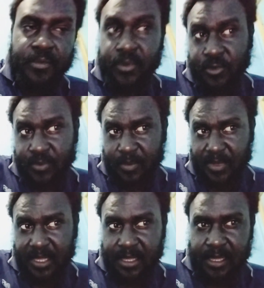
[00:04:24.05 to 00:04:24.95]
views when
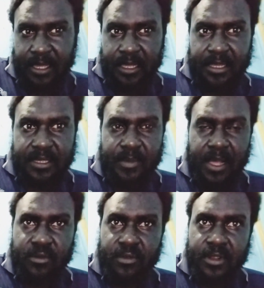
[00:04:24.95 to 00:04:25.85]
me kisim
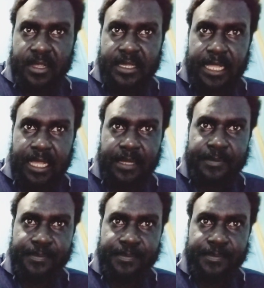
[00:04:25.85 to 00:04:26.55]
outload this la